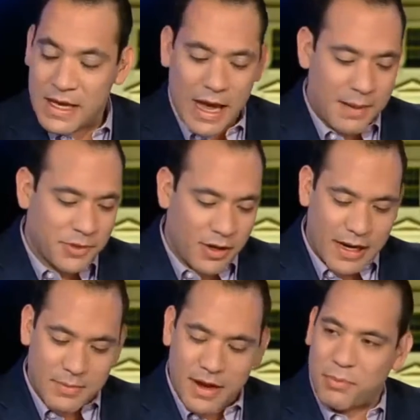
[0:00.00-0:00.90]
I'm talking
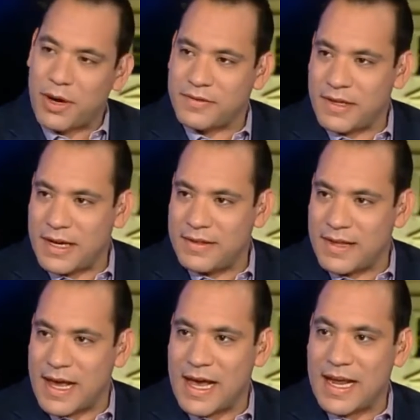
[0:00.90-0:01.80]
about a president
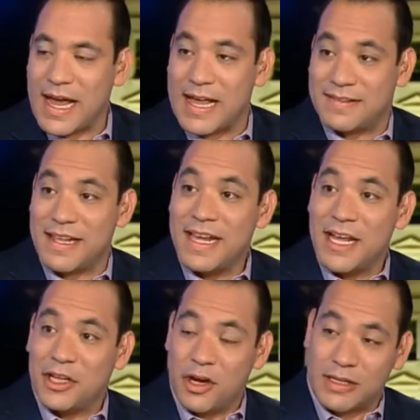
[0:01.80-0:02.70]
that has
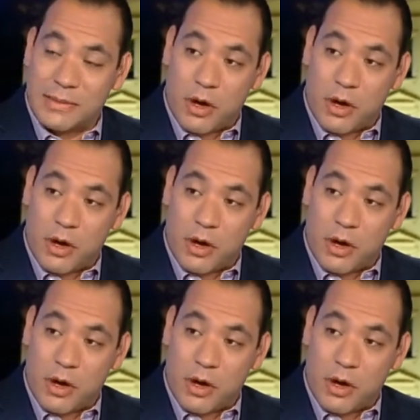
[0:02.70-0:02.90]
talked about